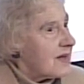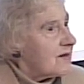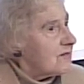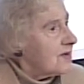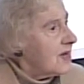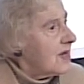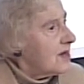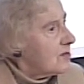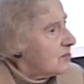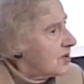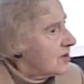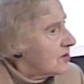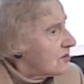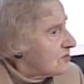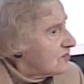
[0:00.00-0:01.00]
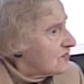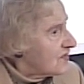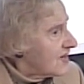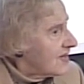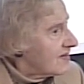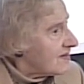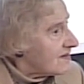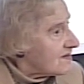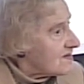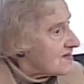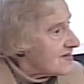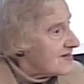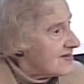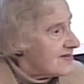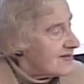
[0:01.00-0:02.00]
and we had been good
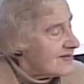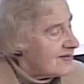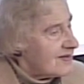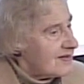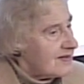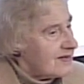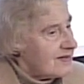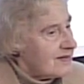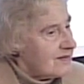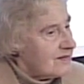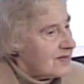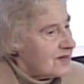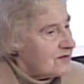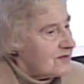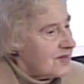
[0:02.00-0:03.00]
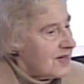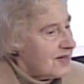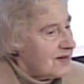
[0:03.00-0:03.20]
friends, but we